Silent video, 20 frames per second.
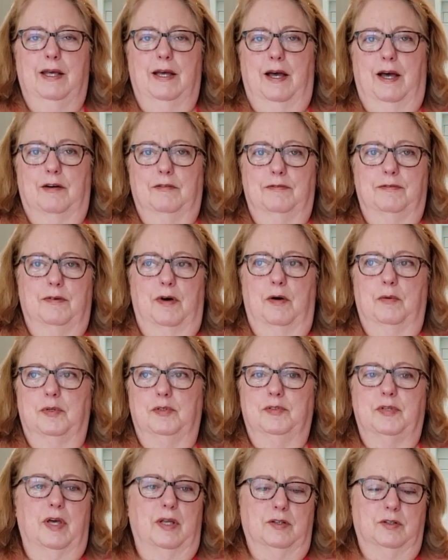I've
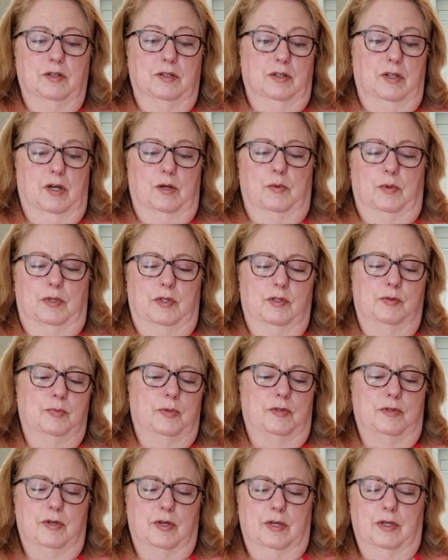always had good luck with this
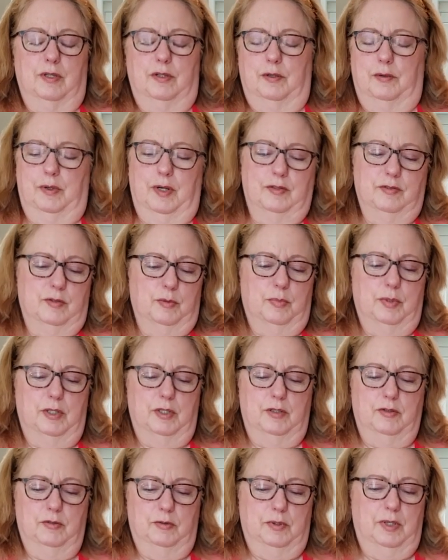particular recipe
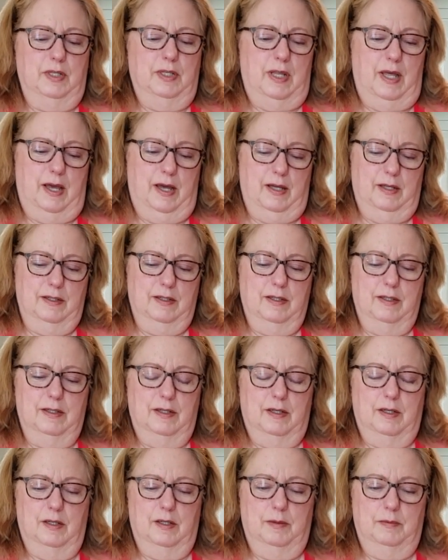doing
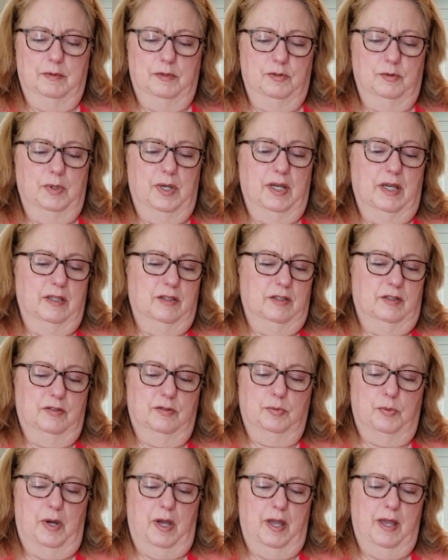that, doing it
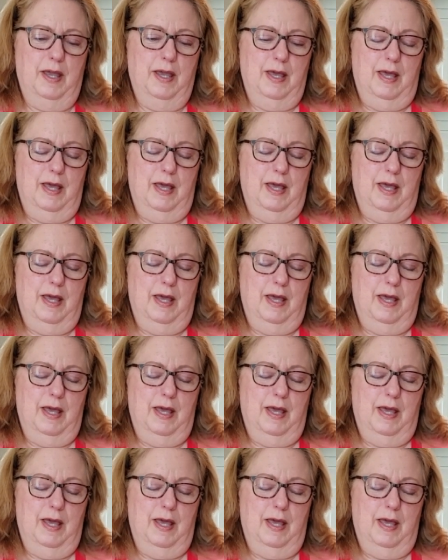this way.